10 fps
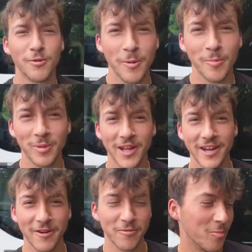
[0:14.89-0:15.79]
Quentin
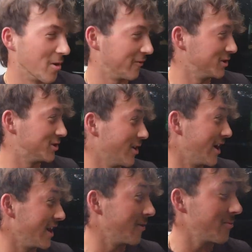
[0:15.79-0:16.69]
Blair here, reporting for
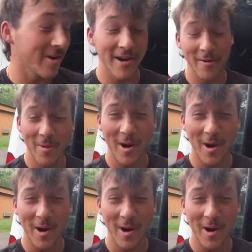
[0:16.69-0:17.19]
training. We're here in